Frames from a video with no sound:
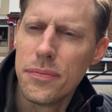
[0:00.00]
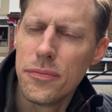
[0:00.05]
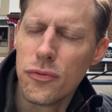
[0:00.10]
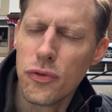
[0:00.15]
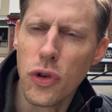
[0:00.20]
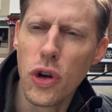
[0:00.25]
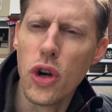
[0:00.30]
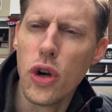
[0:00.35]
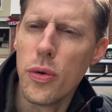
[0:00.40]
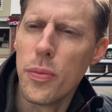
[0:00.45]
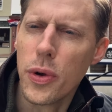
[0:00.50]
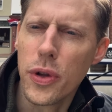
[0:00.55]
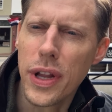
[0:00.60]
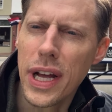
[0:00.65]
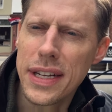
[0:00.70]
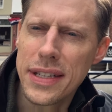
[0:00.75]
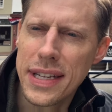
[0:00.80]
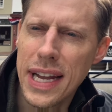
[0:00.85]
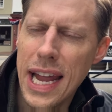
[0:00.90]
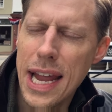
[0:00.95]
room or
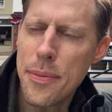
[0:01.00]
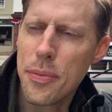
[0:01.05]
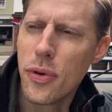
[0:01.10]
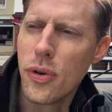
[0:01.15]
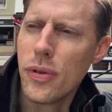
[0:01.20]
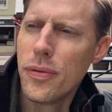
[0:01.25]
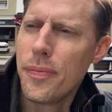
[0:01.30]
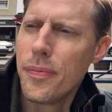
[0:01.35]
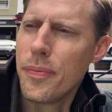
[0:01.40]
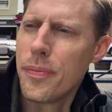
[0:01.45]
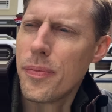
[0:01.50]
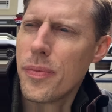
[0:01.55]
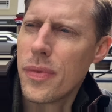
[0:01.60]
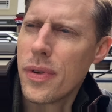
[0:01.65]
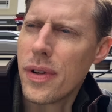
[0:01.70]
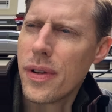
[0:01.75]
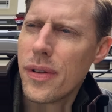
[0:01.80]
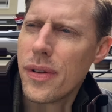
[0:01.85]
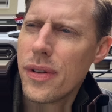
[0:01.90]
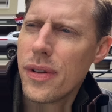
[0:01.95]
that table,
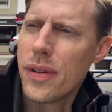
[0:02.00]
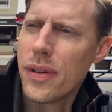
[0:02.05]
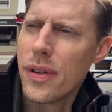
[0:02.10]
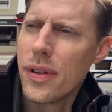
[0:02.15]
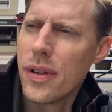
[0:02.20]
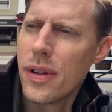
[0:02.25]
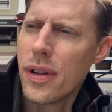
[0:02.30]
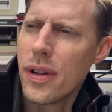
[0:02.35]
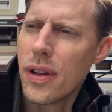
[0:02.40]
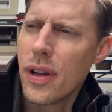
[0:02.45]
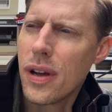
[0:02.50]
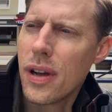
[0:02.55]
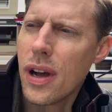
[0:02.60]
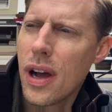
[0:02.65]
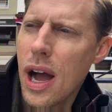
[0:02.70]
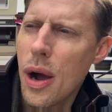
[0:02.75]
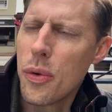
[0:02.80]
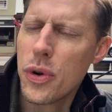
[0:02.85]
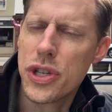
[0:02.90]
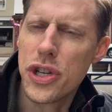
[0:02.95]

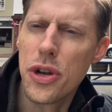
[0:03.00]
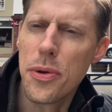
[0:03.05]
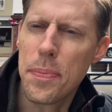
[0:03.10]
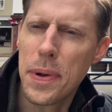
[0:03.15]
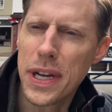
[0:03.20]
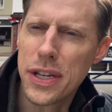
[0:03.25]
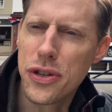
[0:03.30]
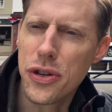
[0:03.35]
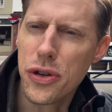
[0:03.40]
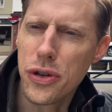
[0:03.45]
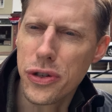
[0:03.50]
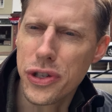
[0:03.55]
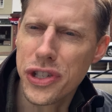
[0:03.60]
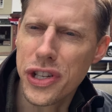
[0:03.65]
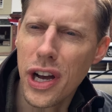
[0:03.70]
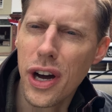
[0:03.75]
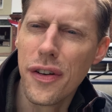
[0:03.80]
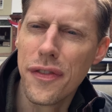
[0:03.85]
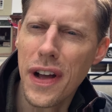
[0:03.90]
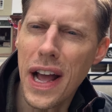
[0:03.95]
I want you to picture
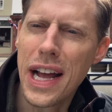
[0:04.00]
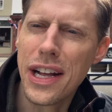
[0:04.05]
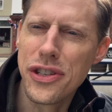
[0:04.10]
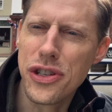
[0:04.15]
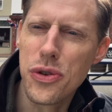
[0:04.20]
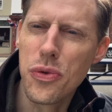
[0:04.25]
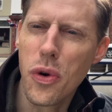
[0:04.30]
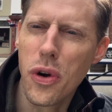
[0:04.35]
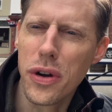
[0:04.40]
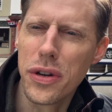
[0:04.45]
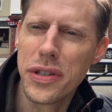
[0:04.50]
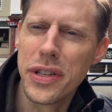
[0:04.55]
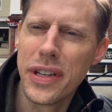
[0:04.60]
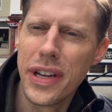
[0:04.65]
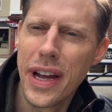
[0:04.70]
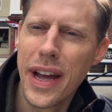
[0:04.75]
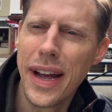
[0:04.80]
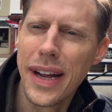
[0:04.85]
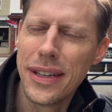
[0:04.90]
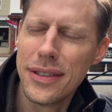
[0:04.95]
yourself as you are
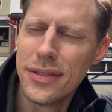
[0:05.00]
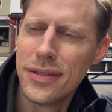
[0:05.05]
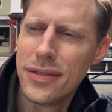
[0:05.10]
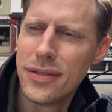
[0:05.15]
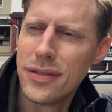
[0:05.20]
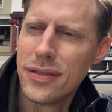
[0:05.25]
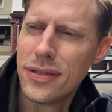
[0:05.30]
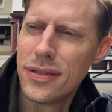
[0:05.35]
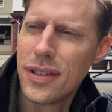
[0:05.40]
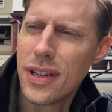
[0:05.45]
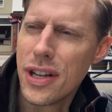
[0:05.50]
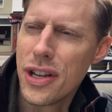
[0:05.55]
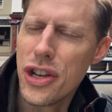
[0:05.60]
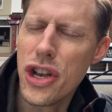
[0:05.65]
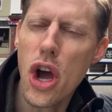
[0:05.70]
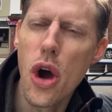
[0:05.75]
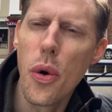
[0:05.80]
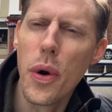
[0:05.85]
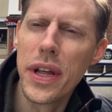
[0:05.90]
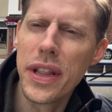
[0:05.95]
today,
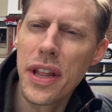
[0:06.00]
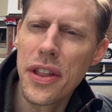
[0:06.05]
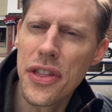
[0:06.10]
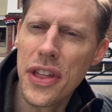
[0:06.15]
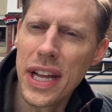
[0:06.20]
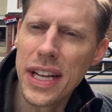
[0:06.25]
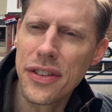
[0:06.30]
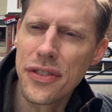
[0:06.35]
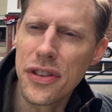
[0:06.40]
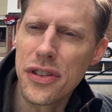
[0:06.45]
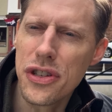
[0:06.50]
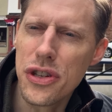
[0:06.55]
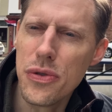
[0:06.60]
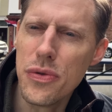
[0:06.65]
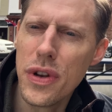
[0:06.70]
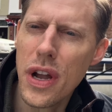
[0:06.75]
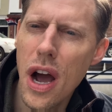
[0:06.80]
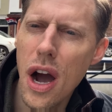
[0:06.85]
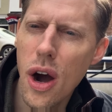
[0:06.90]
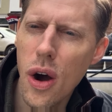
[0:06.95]
knowing the things that you
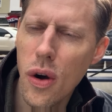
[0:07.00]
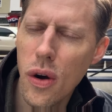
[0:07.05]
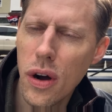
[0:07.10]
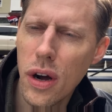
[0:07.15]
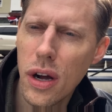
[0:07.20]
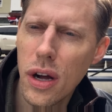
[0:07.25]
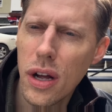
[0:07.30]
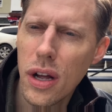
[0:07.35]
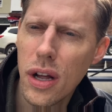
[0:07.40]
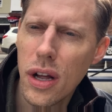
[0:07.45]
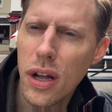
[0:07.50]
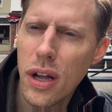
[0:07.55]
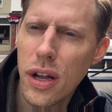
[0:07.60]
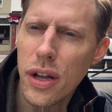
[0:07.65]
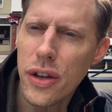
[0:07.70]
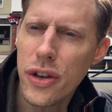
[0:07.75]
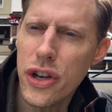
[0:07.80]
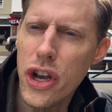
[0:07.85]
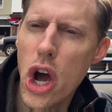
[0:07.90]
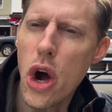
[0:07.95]
know,
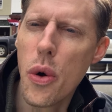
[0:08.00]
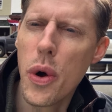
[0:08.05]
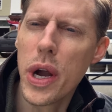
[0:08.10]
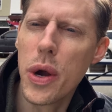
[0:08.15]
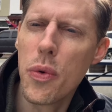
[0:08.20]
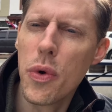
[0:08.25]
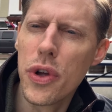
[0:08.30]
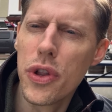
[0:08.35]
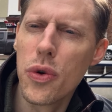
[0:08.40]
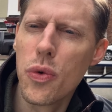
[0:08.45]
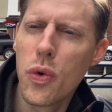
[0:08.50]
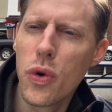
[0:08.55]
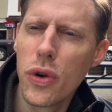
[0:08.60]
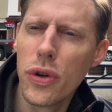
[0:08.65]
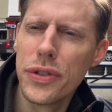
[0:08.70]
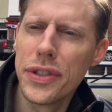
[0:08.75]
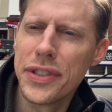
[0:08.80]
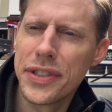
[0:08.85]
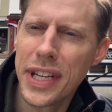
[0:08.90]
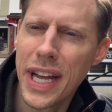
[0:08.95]
knowing where the
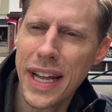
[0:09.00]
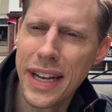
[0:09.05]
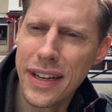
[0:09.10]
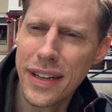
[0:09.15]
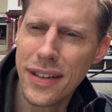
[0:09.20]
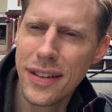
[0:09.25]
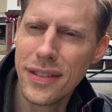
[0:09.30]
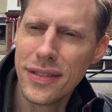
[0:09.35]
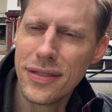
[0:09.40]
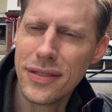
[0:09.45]
world is headed.